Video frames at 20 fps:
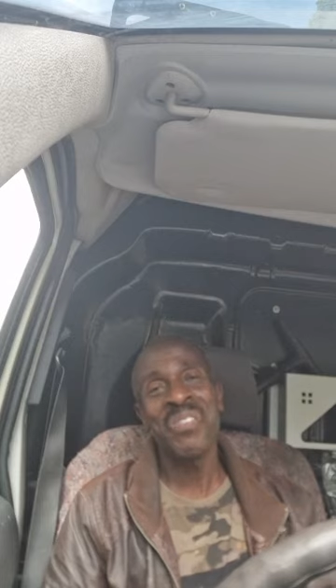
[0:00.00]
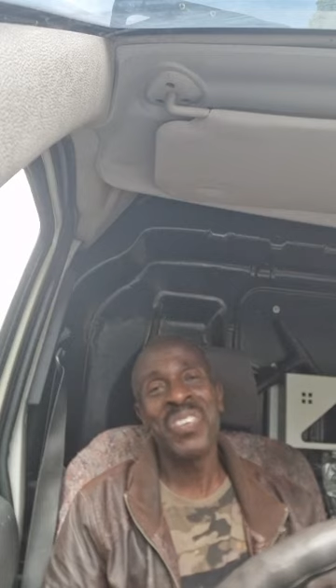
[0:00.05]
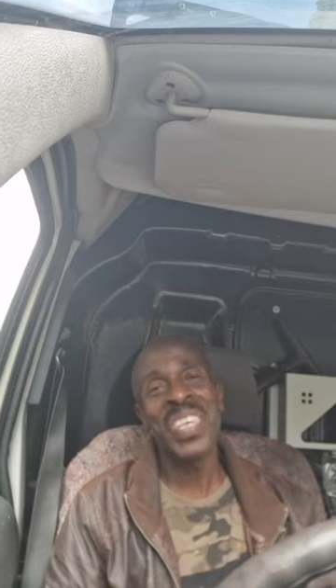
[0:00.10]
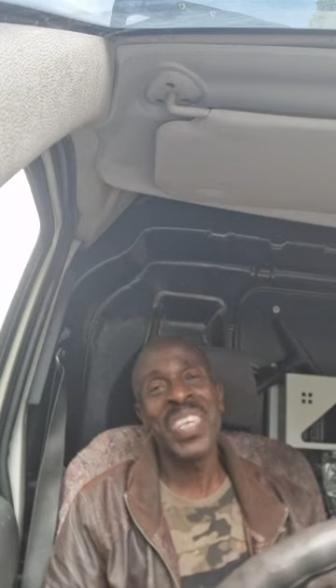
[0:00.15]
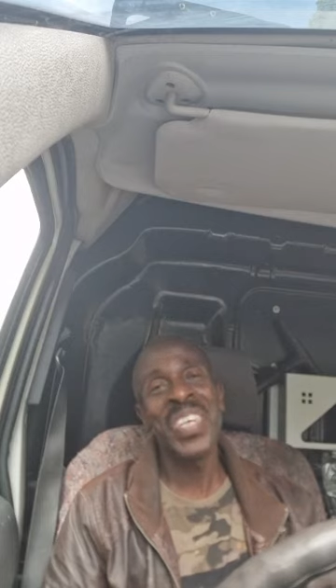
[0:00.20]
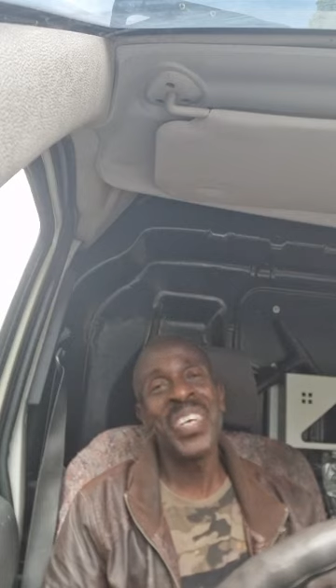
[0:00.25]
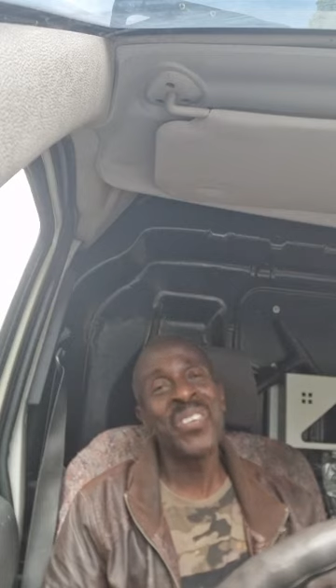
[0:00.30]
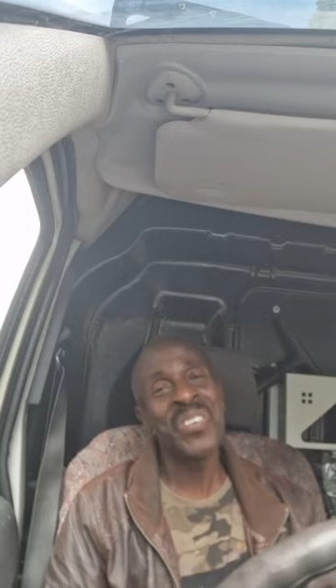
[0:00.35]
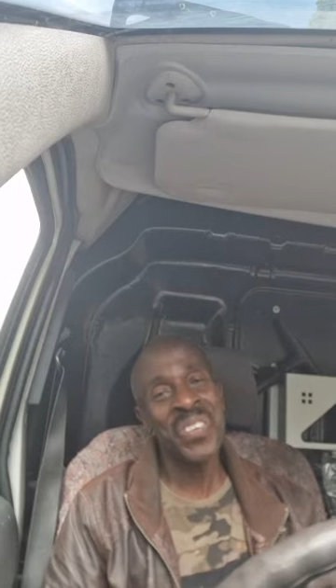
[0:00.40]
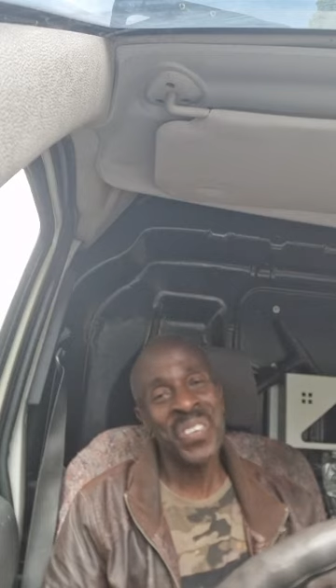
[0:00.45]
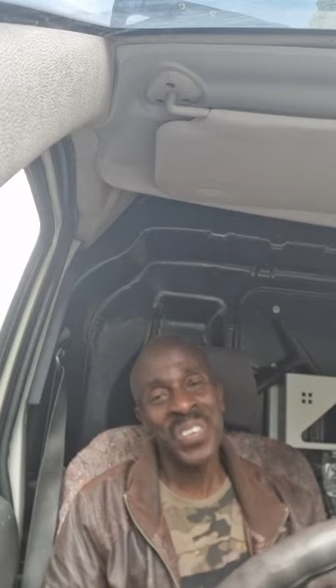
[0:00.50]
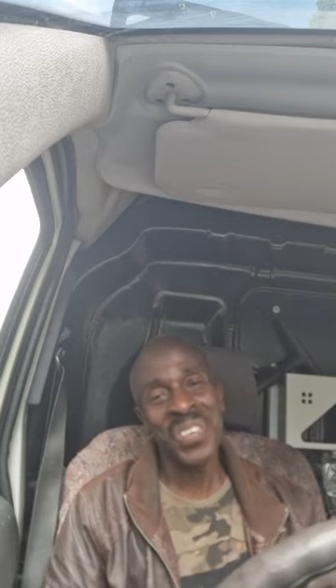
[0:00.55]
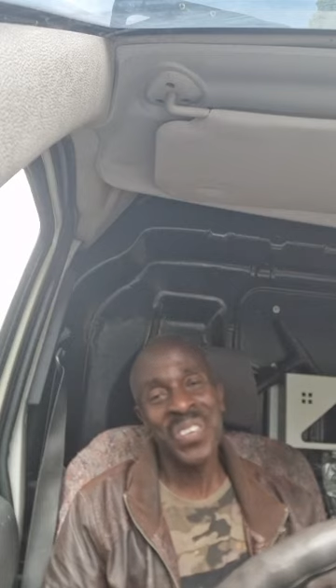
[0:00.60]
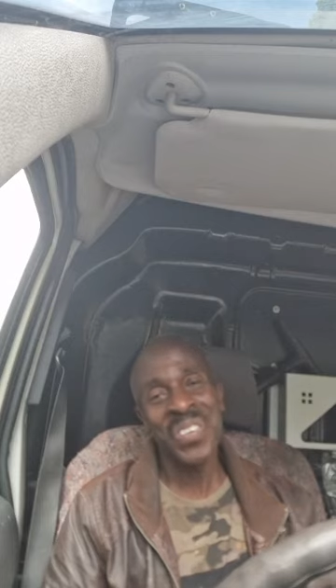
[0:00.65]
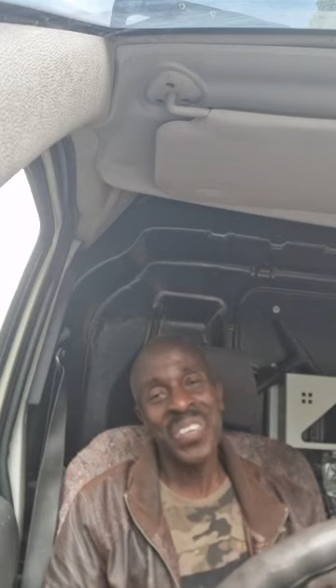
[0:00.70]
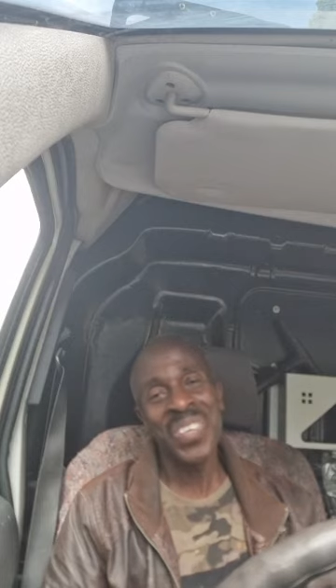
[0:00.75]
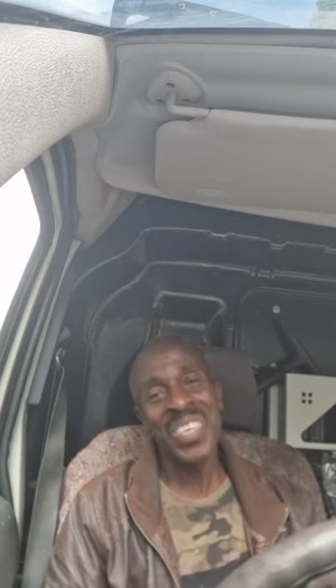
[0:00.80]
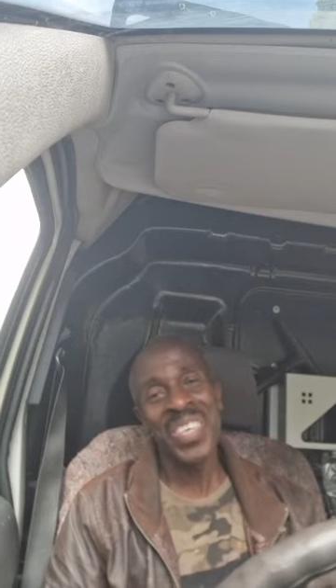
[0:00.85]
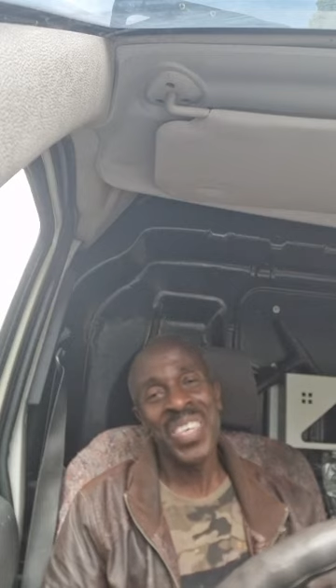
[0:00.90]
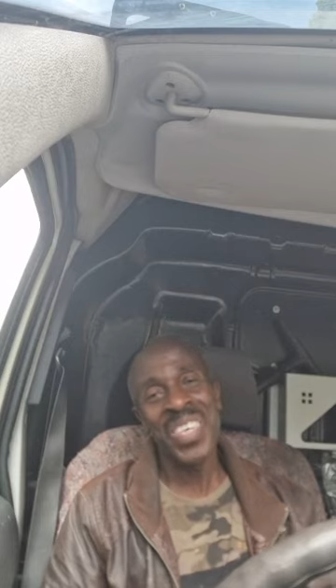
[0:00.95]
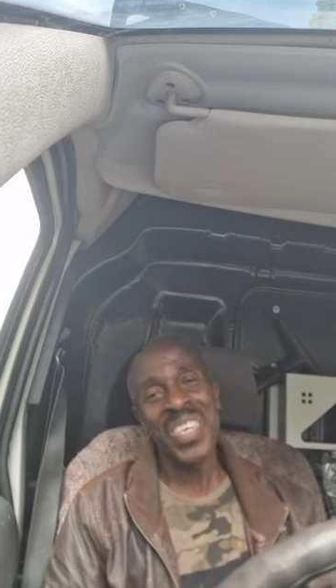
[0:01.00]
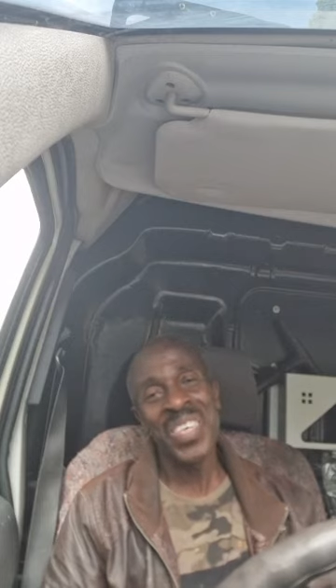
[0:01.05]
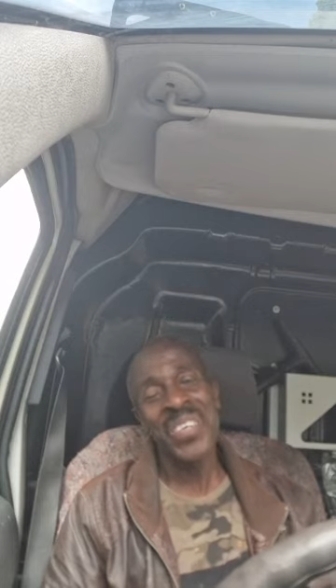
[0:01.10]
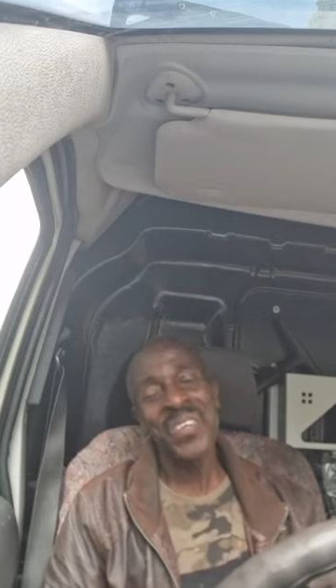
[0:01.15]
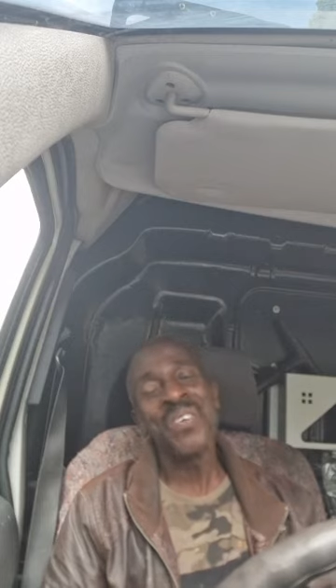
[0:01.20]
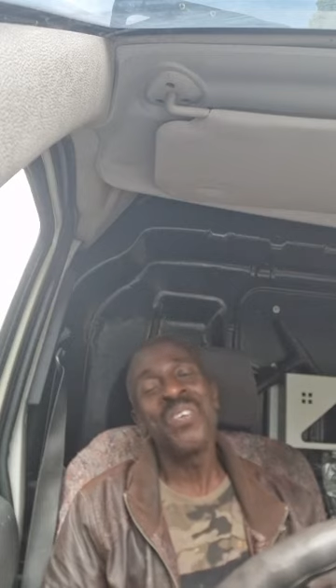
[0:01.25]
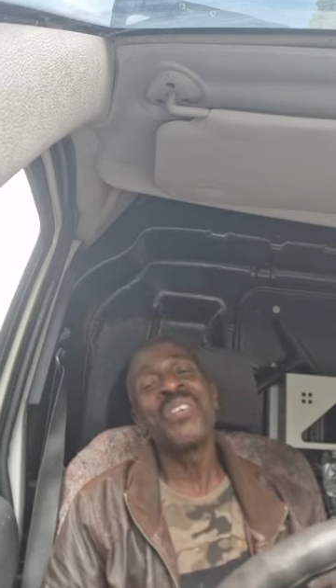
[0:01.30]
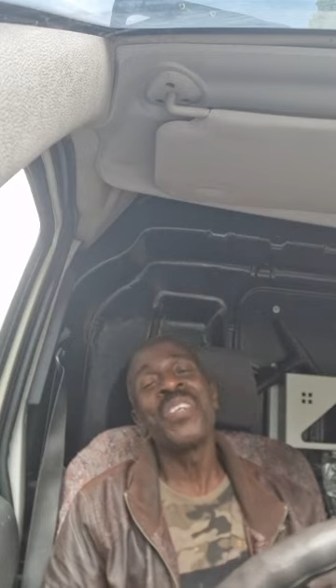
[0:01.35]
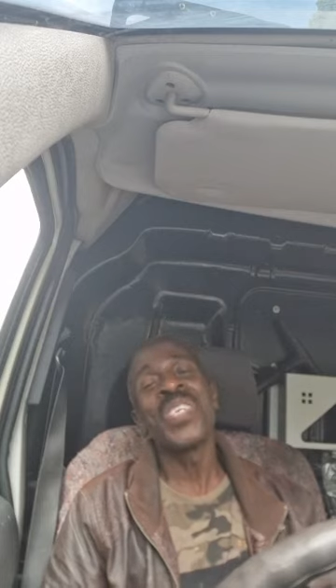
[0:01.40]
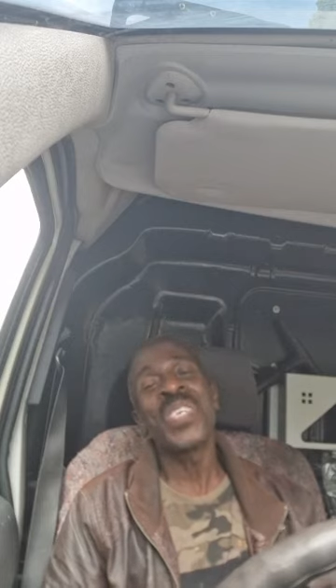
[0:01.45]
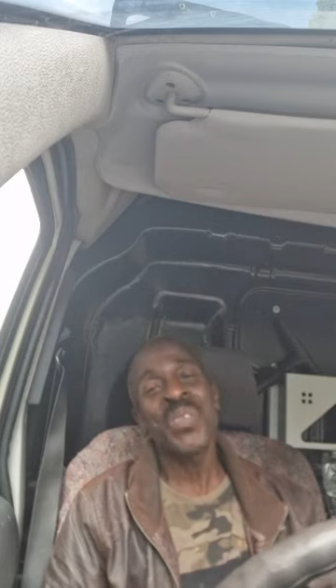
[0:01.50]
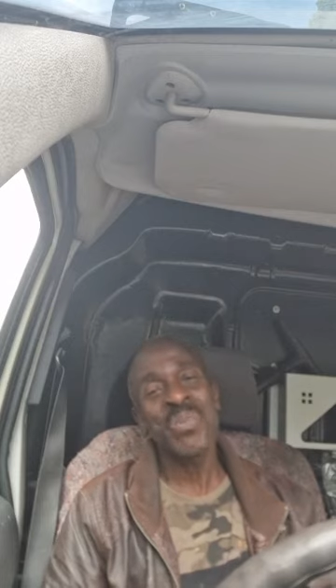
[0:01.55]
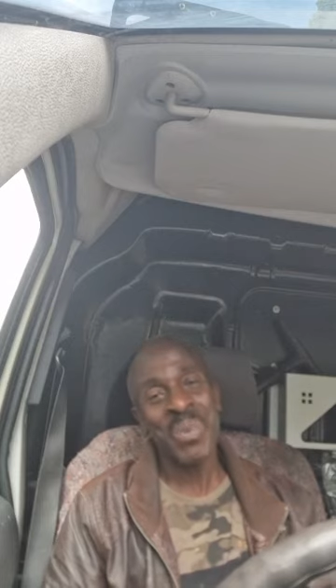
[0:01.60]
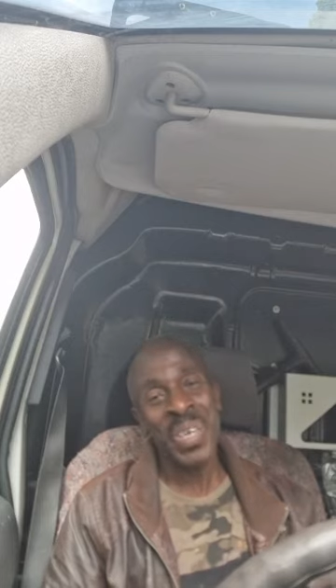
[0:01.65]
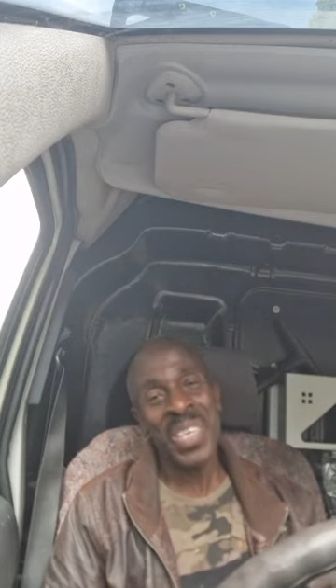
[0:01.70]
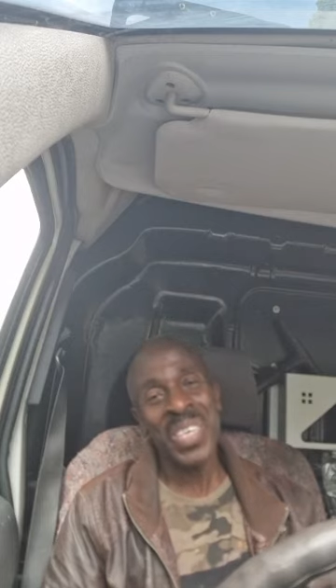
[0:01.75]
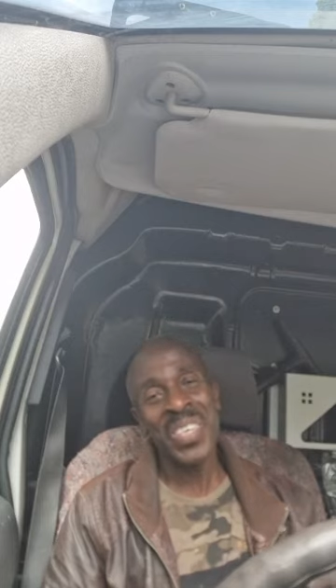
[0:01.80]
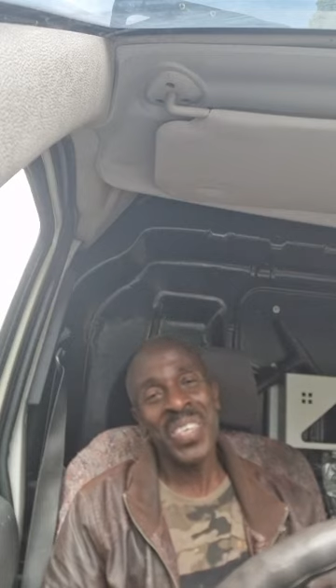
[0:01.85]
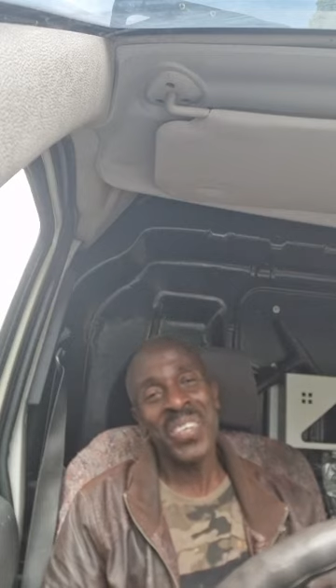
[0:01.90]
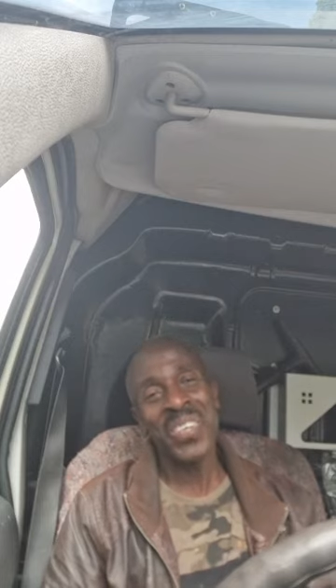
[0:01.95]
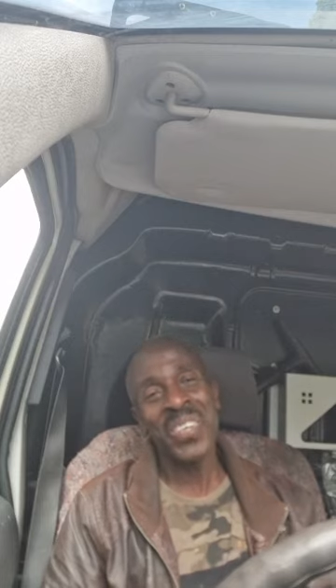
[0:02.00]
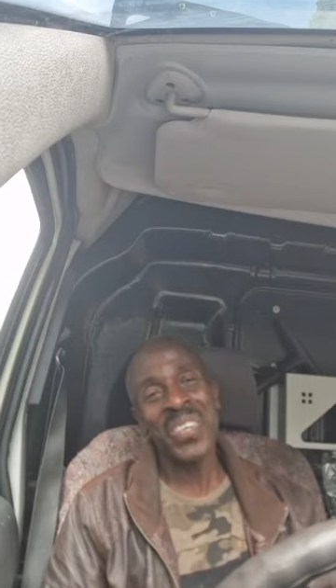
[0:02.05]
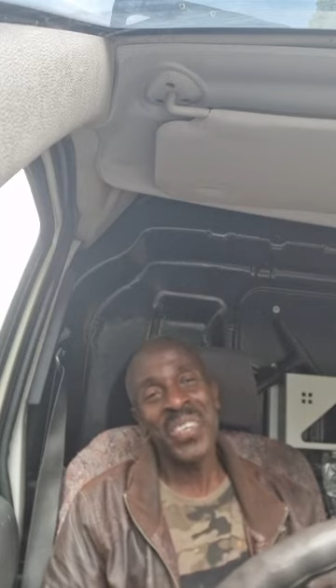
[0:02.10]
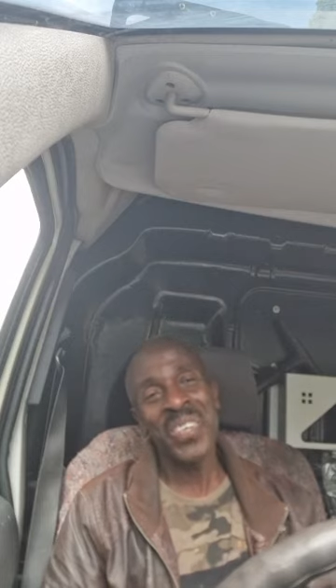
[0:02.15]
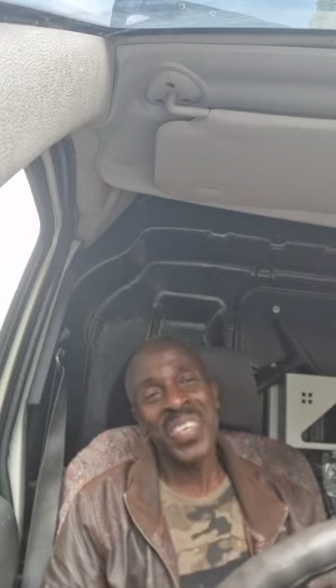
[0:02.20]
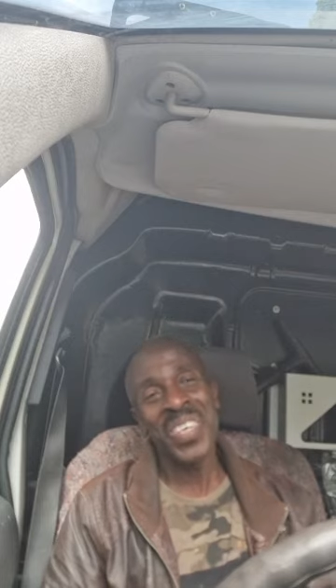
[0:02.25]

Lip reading: Me love you. Me respect you.